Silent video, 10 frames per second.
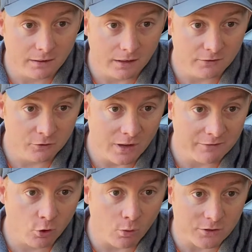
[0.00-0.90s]
If you
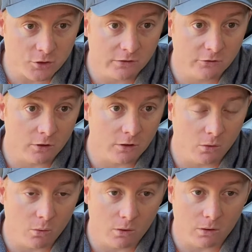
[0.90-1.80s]
have questions
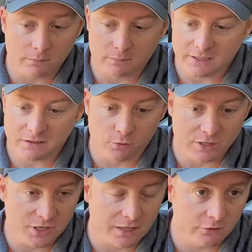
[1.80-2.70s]
or need to
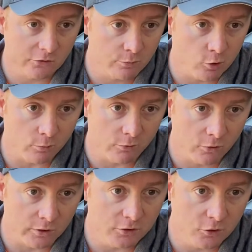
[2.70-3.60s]
reach out to support
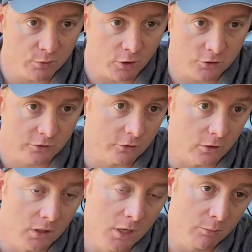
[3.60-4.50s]
before you do purchase,
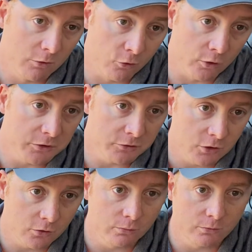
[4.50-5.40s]
or before you
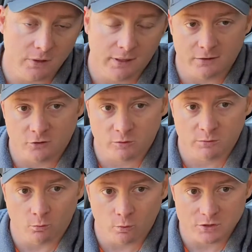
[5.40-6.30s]
do
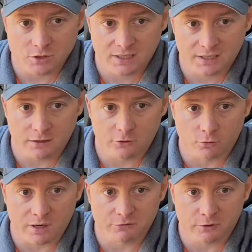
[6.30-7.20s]
determine which kit
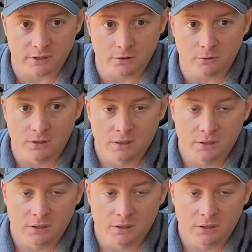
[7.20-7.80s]
is right for you,